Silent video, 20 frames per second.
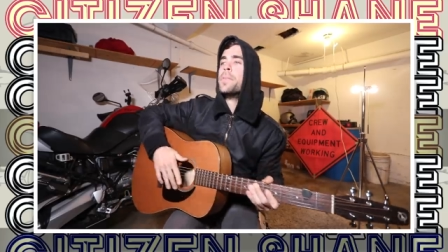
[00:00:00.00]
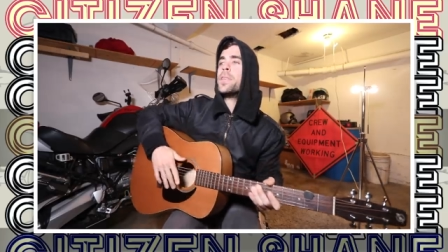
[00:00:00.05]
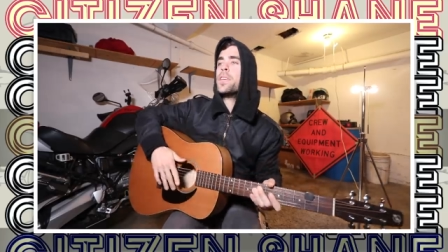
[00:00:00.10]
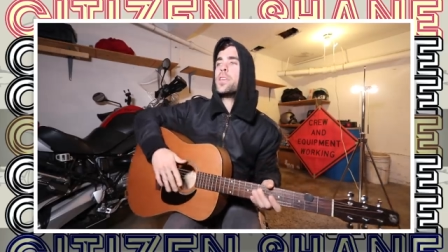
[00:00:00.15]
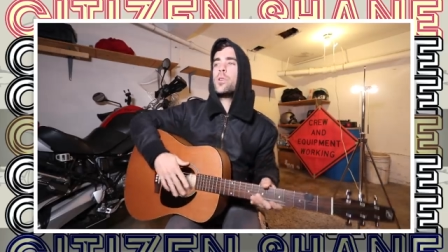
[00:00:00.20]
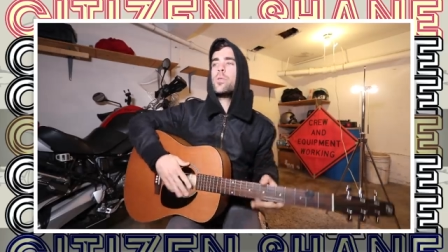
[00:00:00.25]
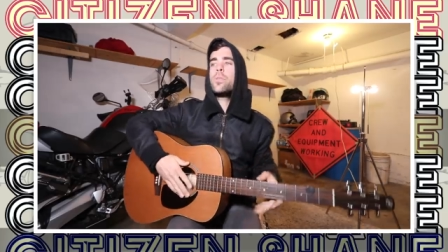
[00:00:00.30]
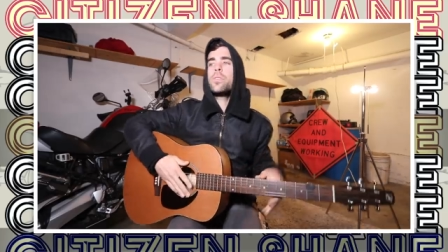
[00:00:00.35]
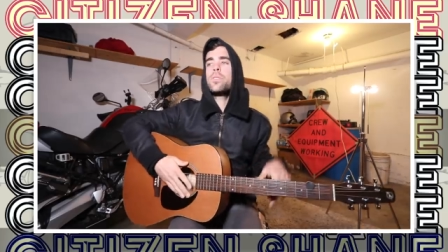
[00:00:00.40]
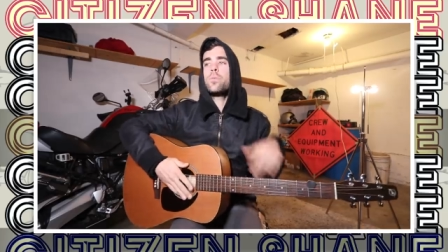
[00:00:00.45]

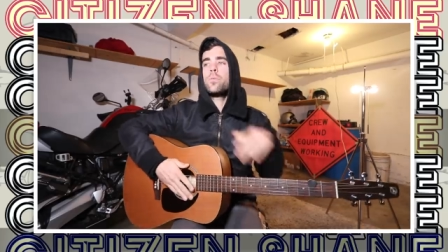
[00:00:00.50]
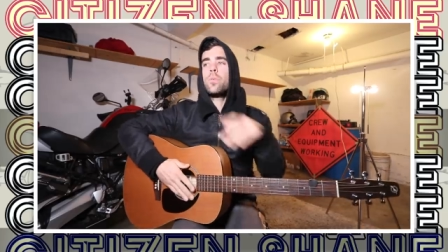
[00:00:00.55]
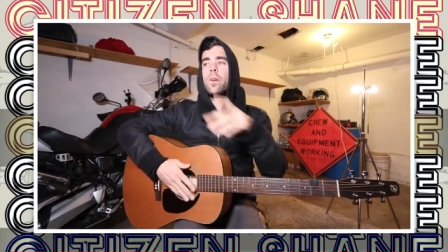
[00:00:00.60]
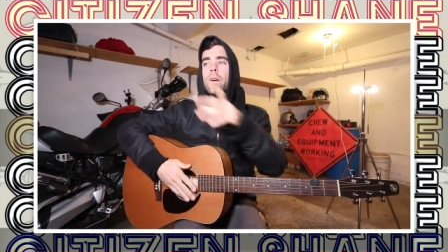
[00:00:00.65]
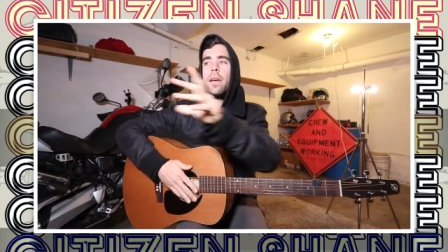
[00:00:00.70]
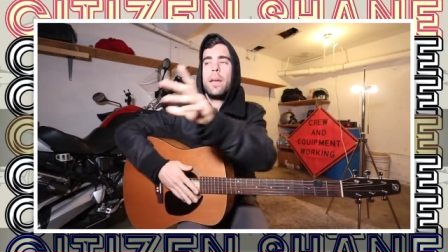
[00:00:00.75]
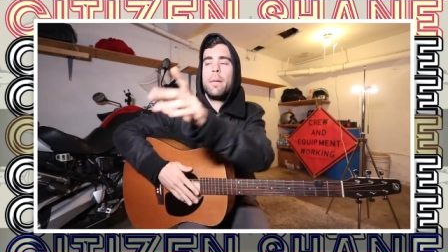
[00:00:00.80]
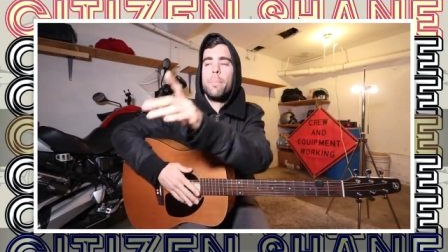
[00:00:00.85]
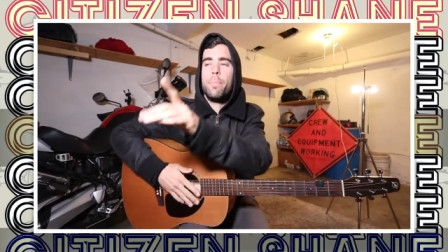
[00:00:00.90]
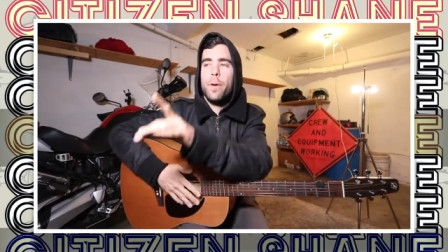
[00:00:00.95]
You know what's
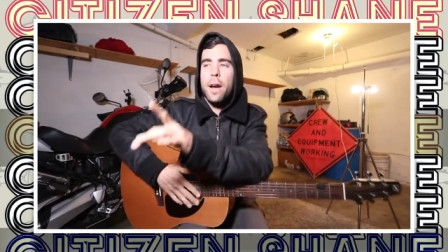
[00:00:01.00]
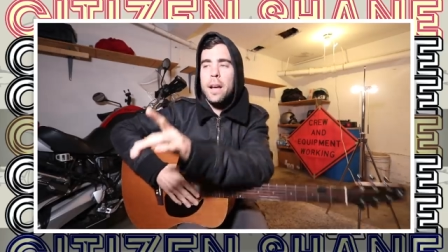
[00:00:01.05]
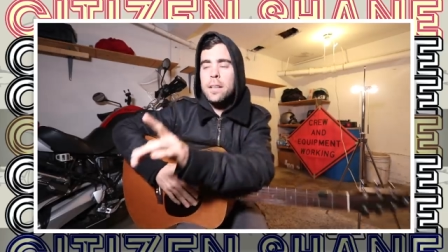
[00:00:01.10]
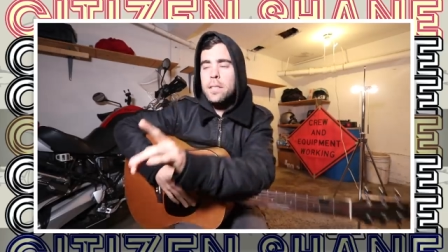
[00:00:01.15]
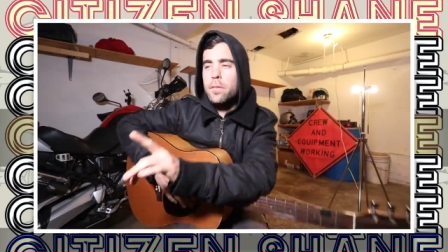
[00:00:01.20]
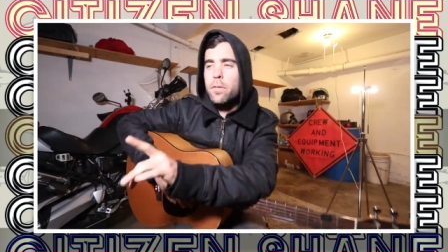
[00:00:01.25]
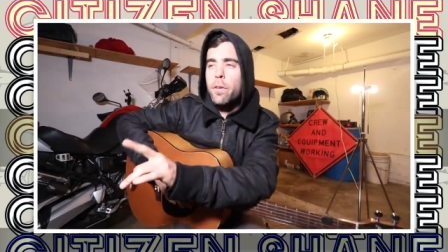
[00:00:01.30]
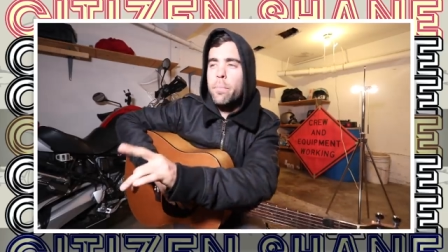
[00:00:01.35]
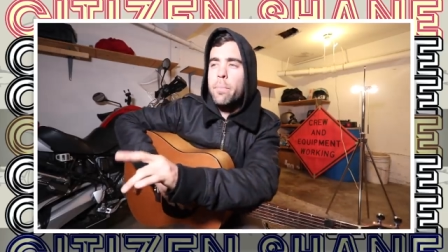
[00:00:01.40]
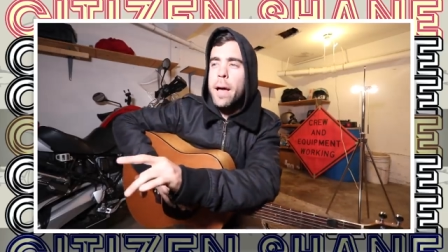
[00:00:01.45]

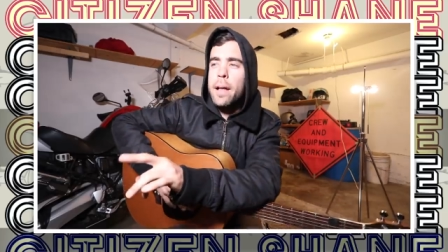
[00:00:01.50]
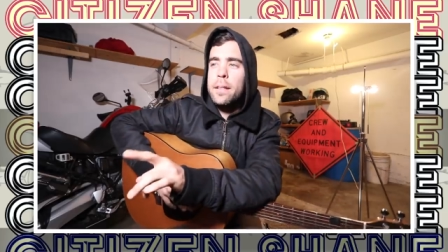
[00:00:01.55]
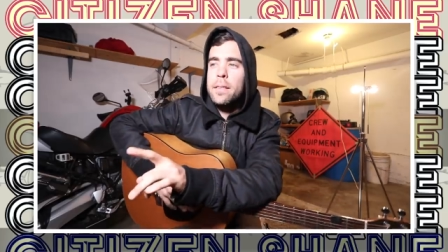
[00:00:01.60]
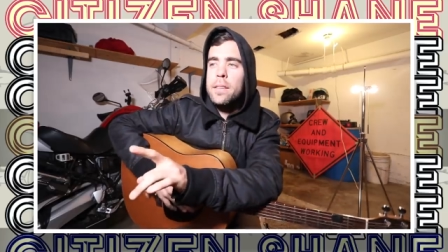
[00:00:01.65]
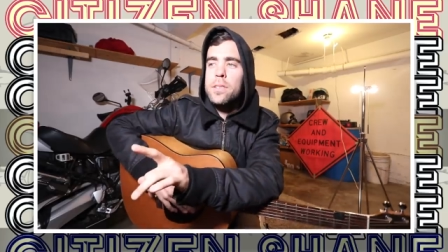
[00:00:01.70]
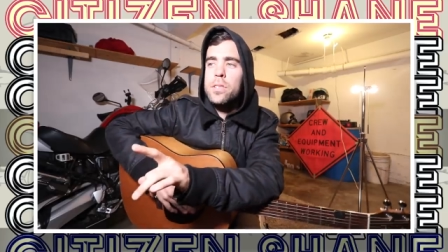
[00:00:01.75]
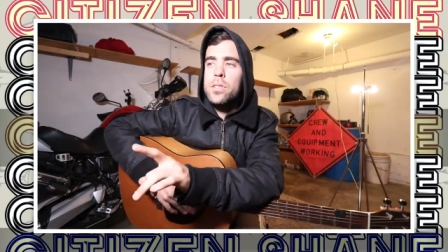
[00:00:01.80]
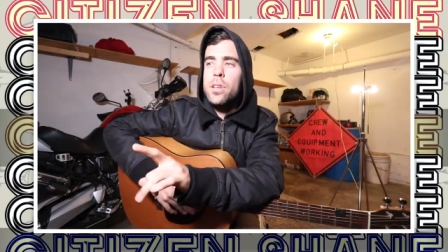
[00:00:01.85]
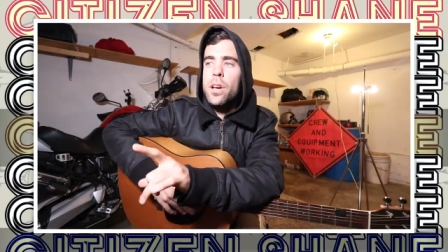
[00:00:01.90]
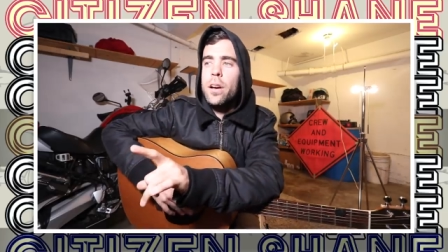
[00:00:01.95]
impressive about
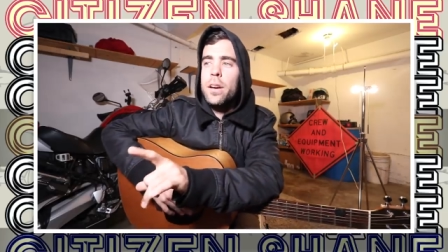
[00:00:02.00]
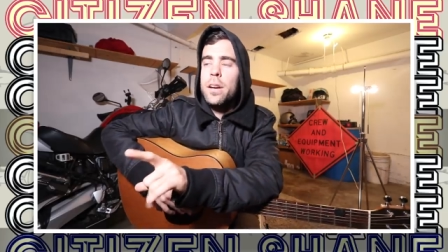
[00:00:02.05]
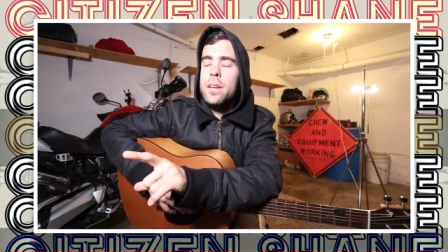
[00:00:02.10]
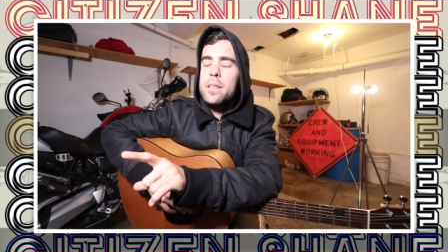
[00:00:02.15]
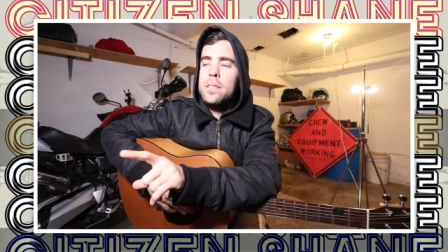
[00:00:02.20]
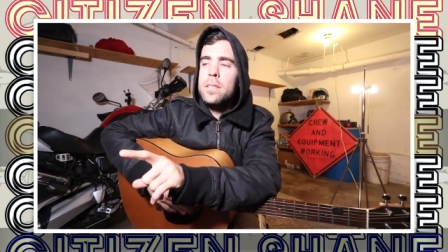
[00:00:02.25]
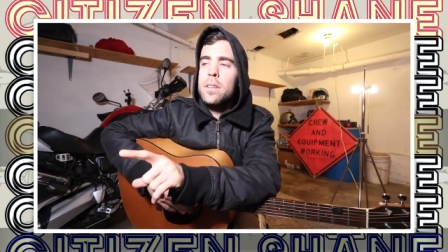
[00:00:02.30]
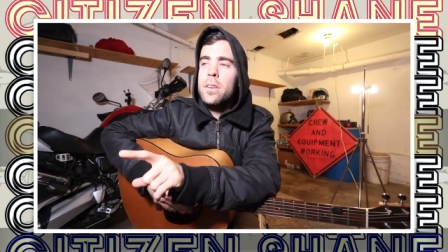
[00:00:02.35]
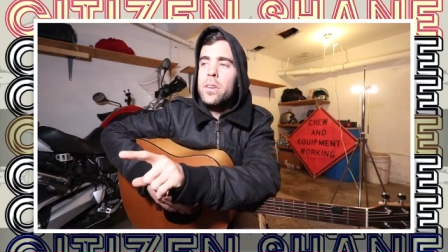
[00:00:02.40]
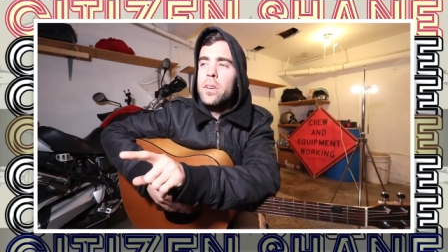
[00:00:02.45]
this song
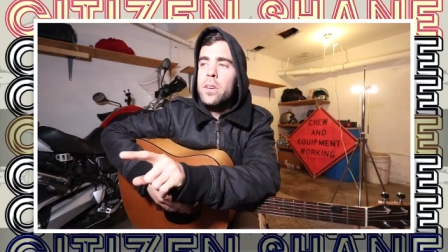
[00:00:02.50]
is